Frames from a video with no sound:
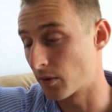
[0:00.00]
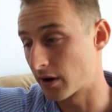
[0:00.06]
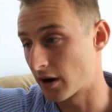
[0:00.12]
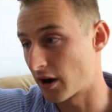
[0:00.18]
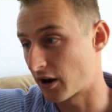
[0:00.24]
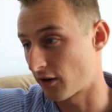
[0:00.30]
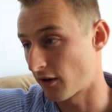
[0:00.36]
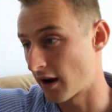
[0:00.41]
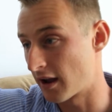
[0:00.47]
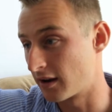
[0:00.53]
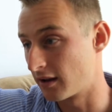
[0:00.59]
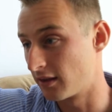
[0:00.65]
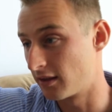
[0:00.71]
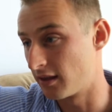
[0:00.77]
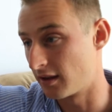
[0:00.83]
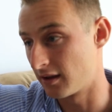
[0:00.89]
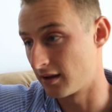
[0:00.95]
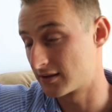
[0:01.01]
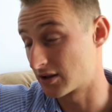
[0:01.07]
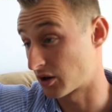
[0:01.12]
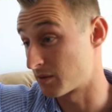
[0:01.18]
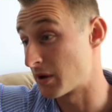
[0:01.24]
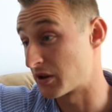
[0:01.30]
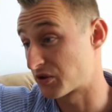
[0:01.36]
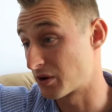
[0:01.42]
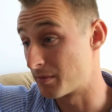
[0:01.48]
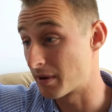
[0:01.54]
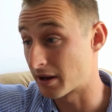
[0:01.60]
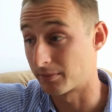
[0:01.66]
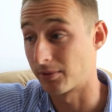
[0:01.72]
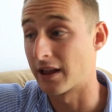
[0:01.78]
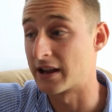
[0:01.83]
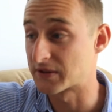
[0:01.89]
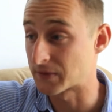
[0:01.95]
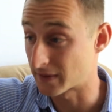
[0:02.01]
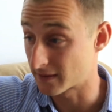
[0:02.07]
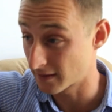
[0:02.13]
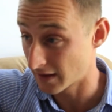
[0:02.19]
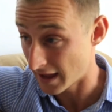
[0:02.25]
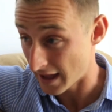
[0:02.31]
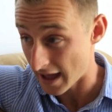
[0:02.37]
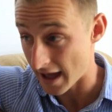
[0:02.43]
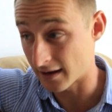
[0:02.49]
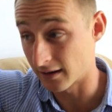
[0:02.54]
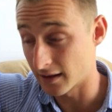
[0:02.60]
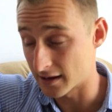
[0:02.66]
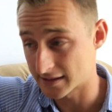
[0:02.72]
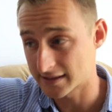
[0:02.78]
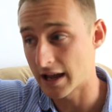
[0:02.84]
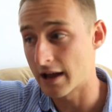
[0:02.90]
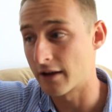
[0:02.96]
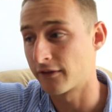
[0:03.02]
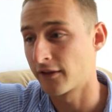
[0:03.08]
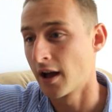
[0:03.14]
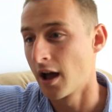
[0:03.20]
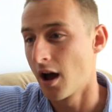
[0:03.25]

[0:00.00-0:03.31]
when I created the documentary A Better Place with NLSF.